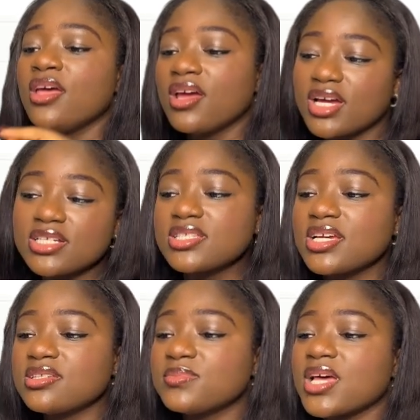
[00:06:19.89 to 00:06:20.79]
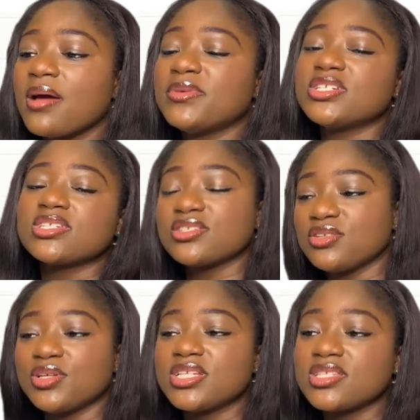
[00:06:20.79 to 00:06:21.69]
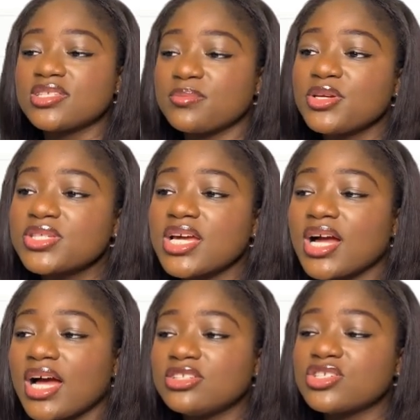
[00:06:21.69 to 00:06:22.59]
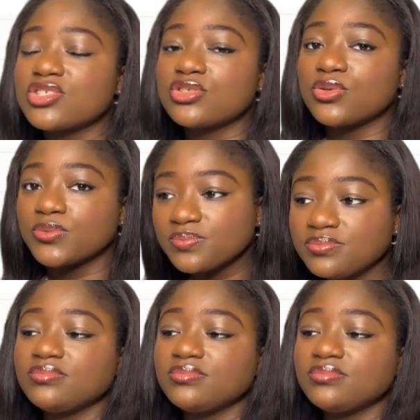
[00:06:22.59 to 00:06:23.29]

You can just take some time and just listen to music and just do